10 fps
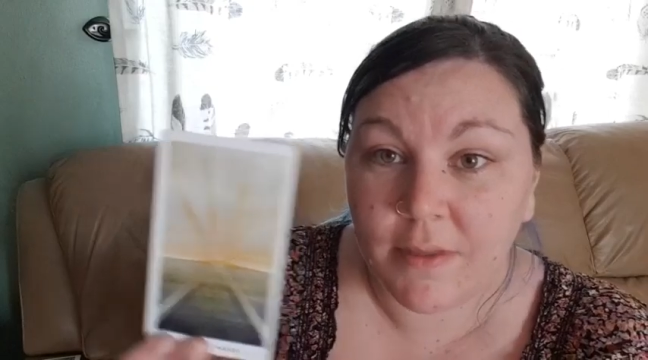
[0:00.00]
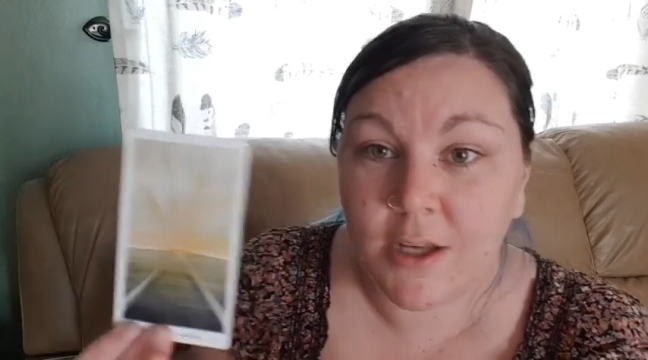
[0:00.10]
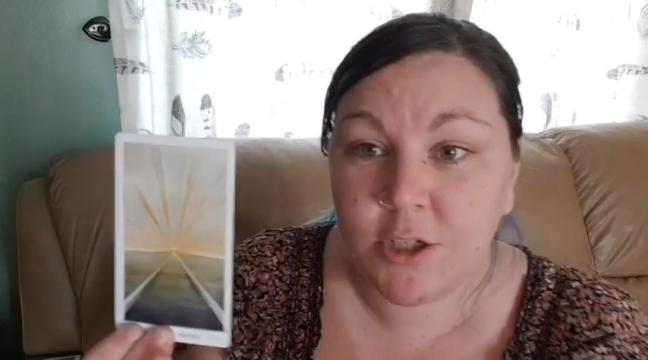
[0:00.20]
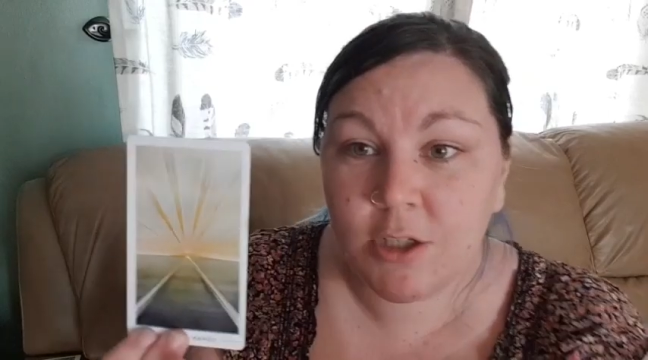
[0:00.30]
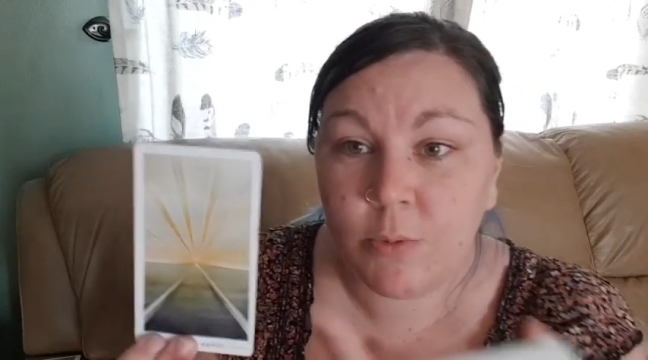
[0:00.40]
They
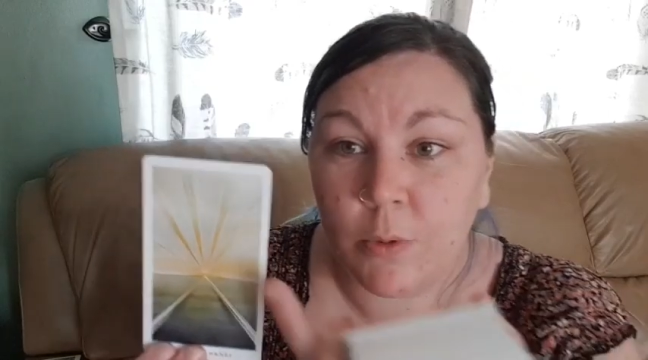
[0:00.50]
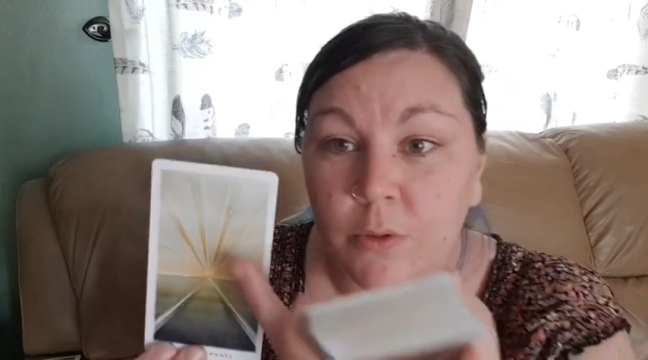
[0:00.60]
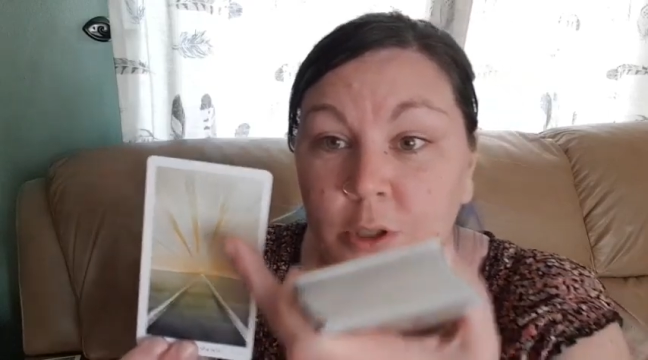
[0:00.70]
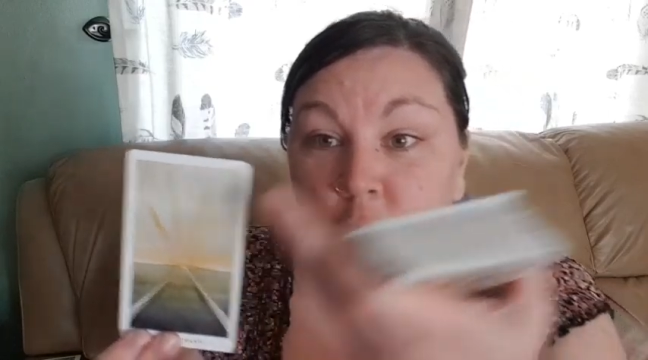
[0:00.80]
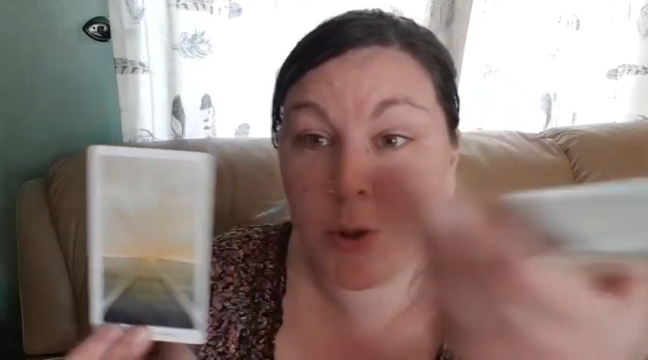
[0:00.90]
just
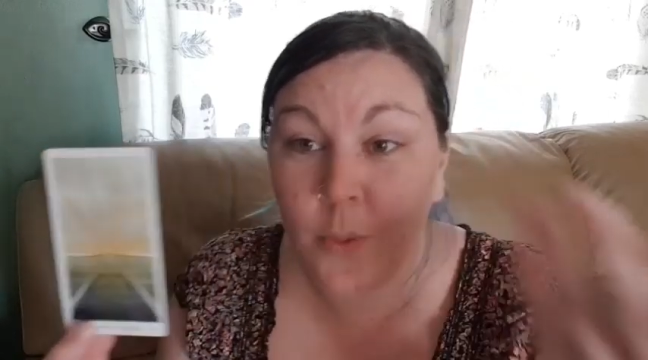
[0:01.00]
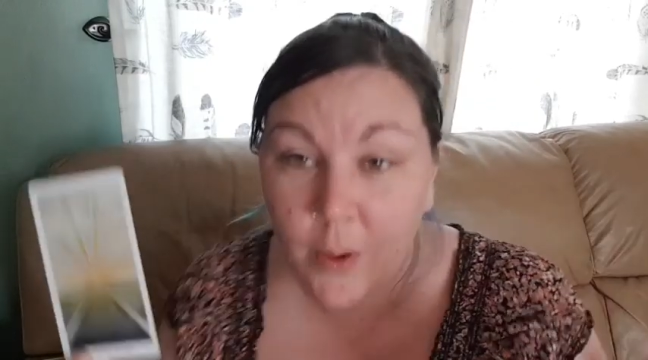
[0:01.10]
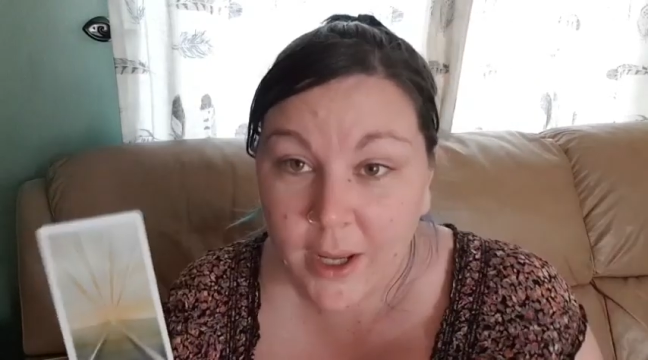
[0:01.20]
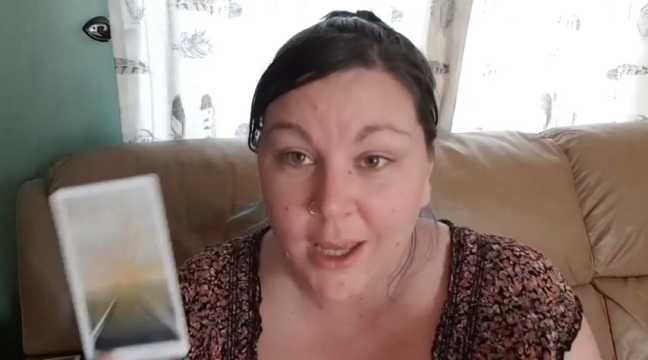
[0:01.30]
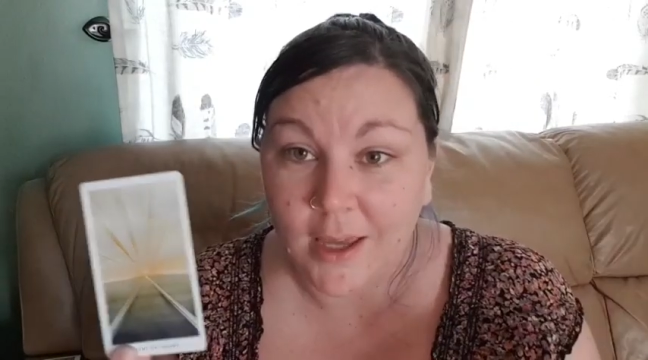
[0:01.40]
want the
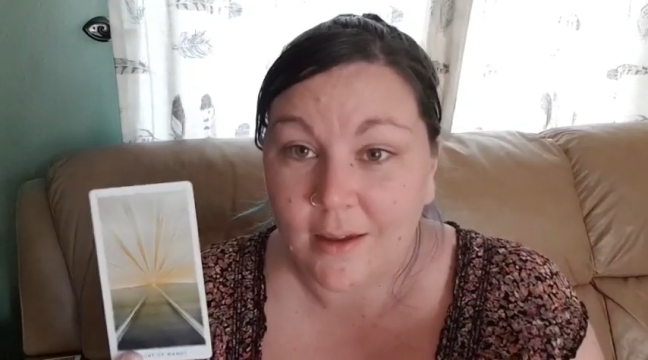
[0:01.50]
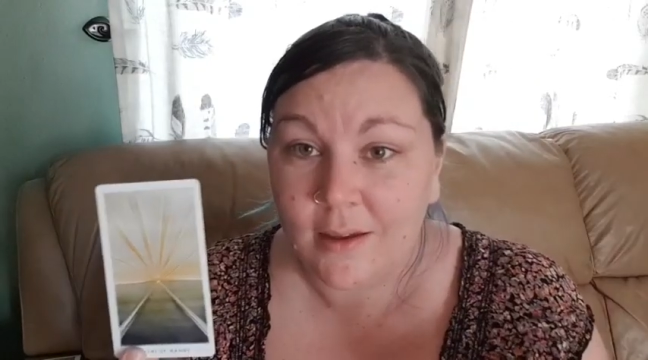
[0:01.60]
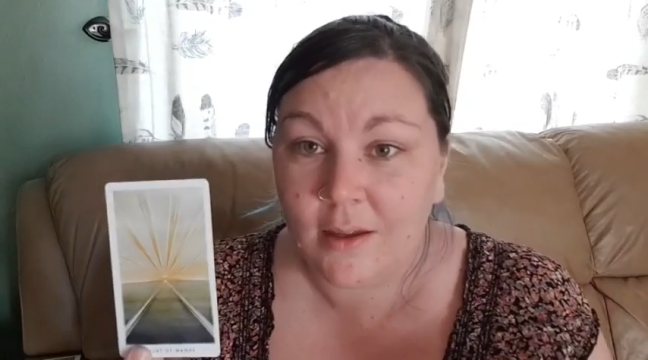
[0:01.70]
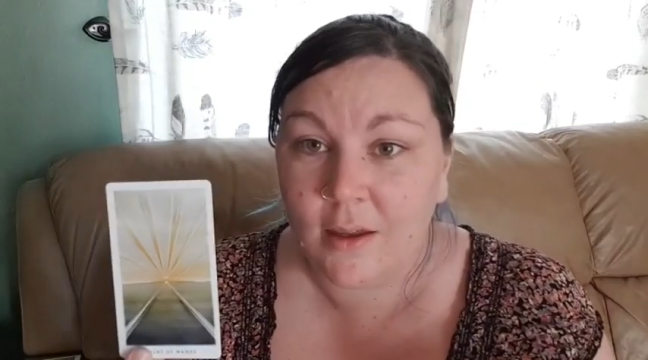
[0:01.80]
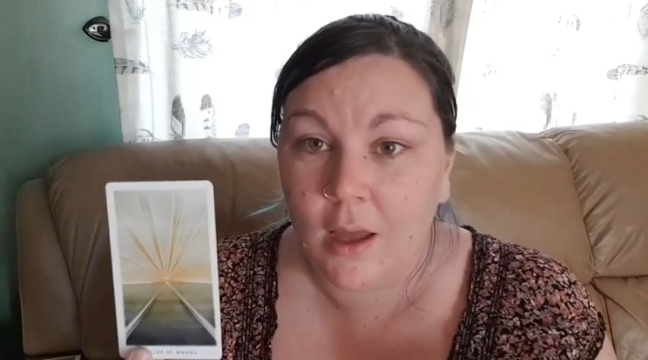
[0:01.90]
joy
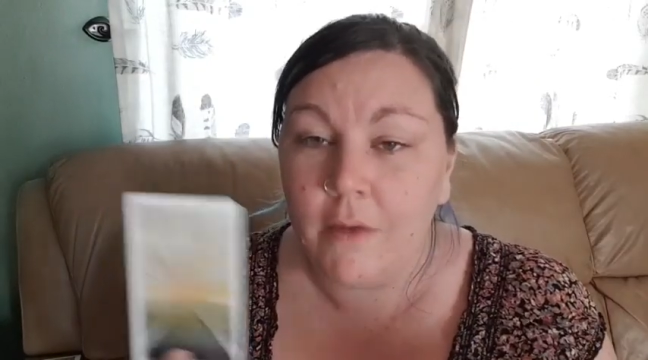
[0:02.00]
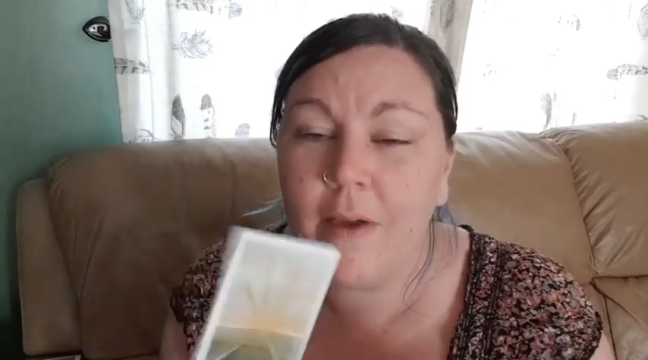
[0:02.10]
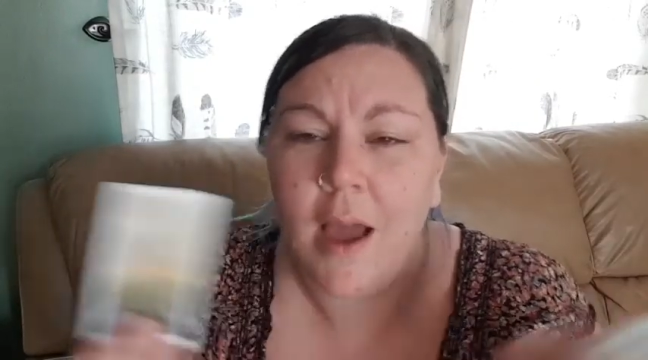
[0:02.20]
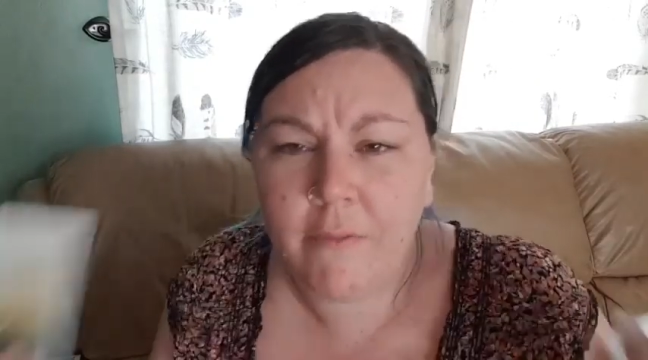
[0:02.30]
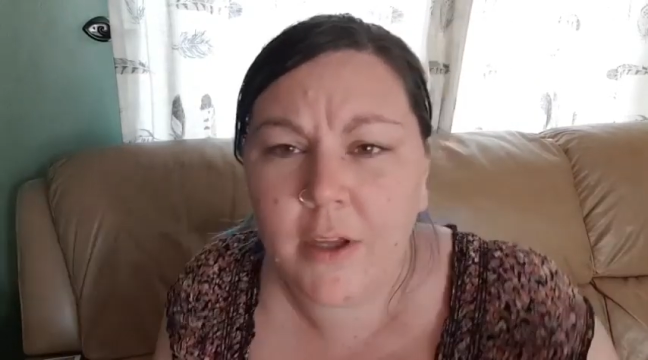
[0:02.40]
of
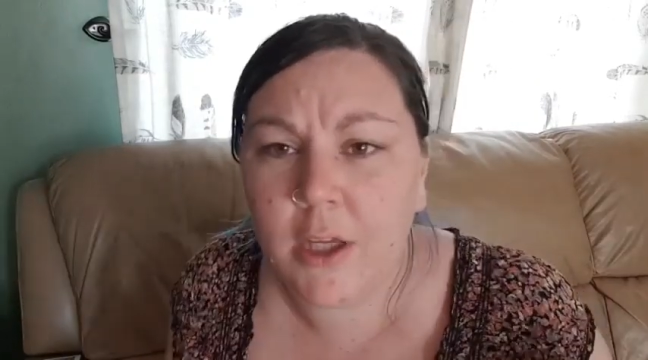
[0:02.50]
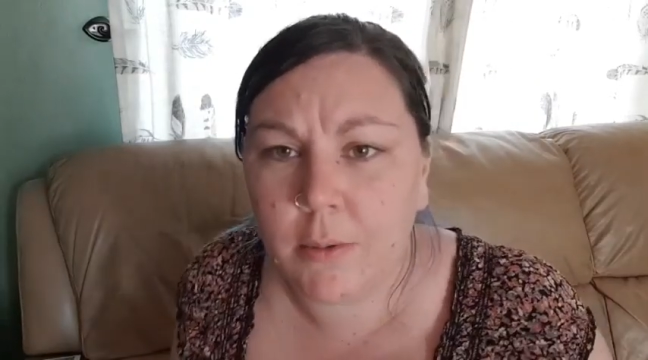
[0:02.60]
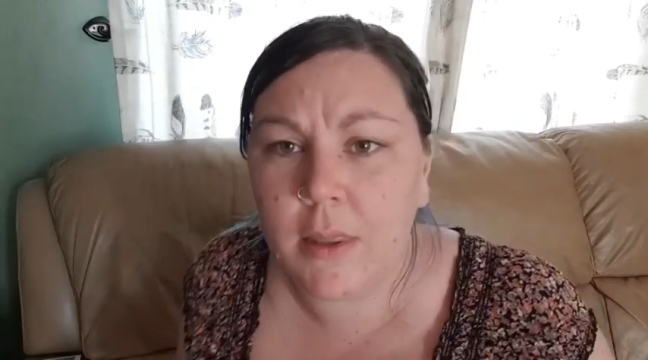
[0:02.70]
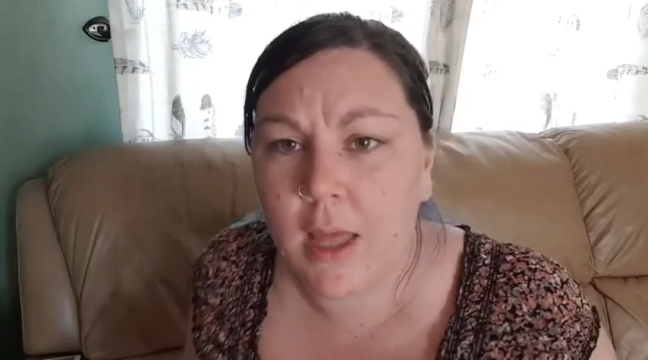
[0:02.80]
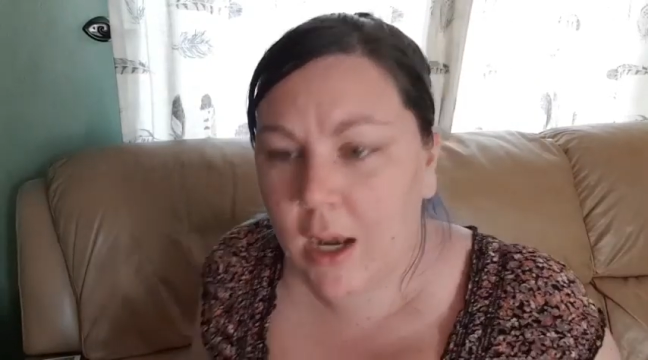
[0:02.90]
having
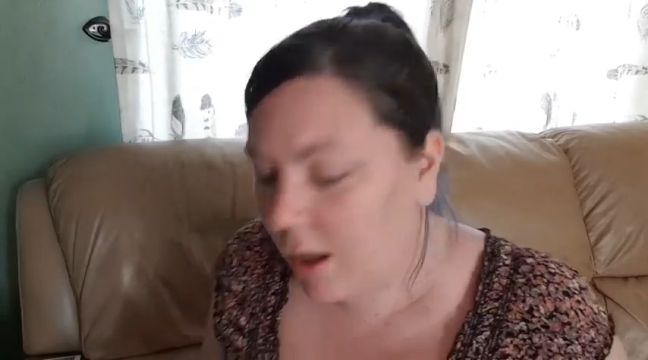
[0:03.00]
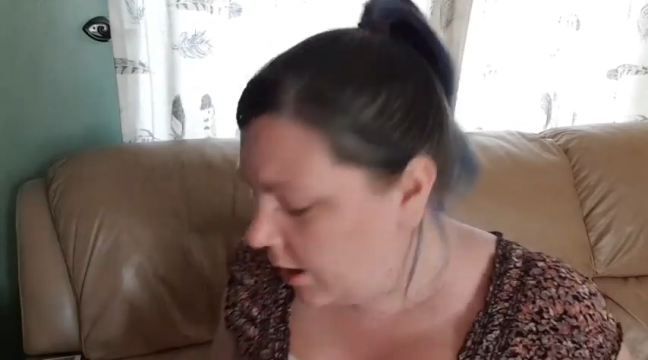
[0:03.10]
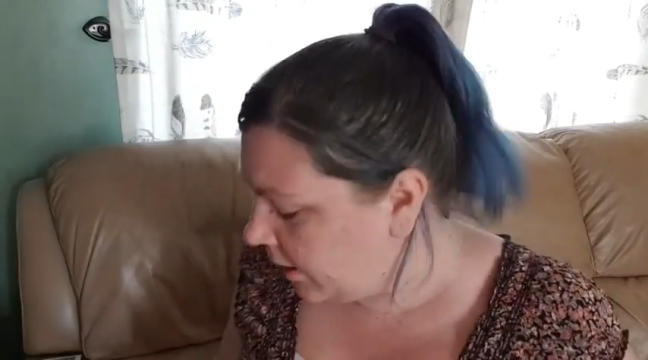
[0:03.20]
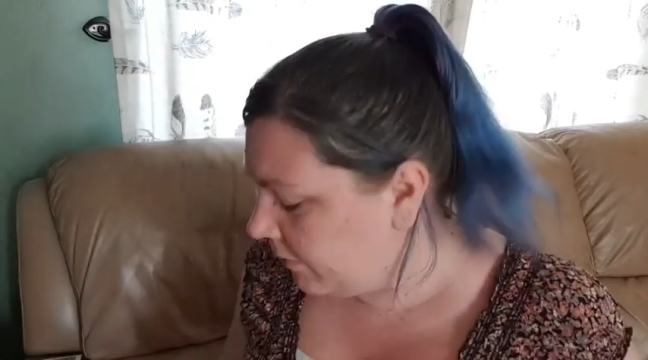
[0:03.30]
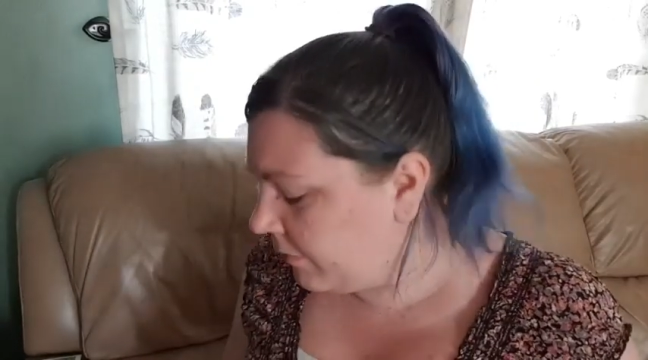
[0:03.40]
you in their
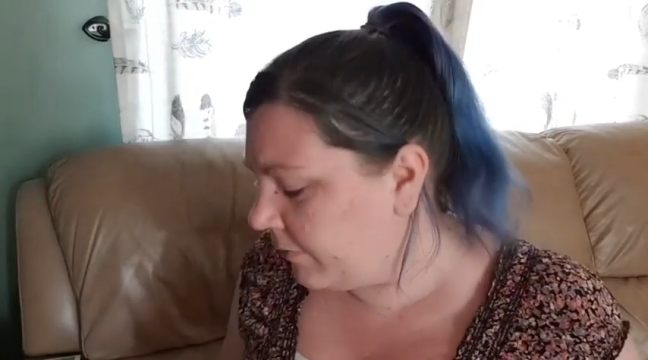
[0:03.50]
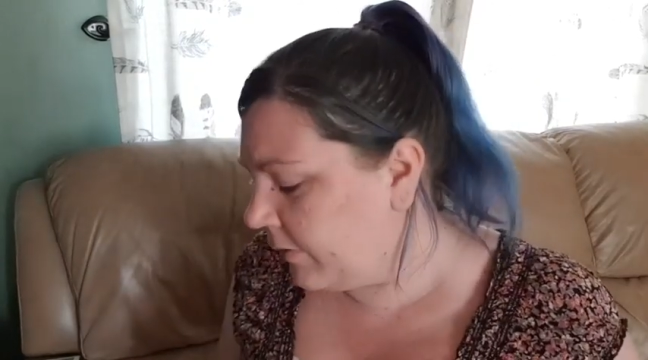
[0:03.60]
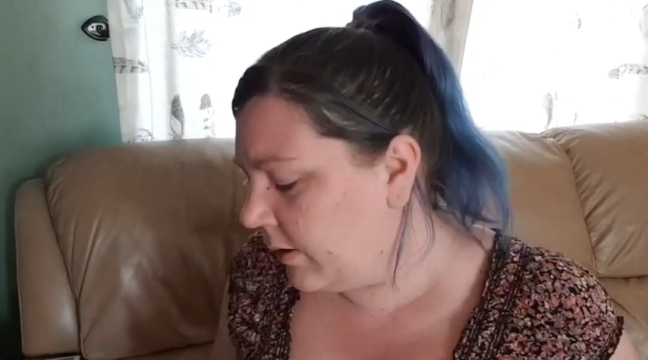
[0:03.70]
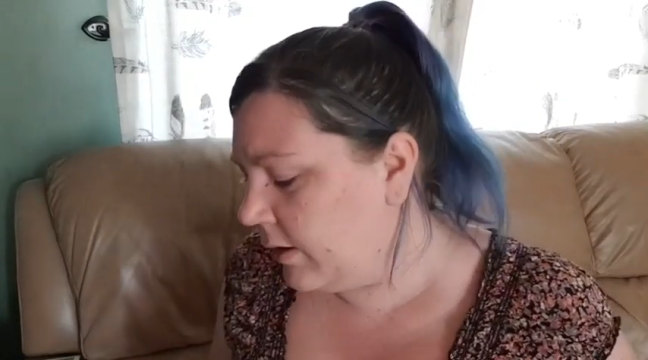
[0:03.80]
life.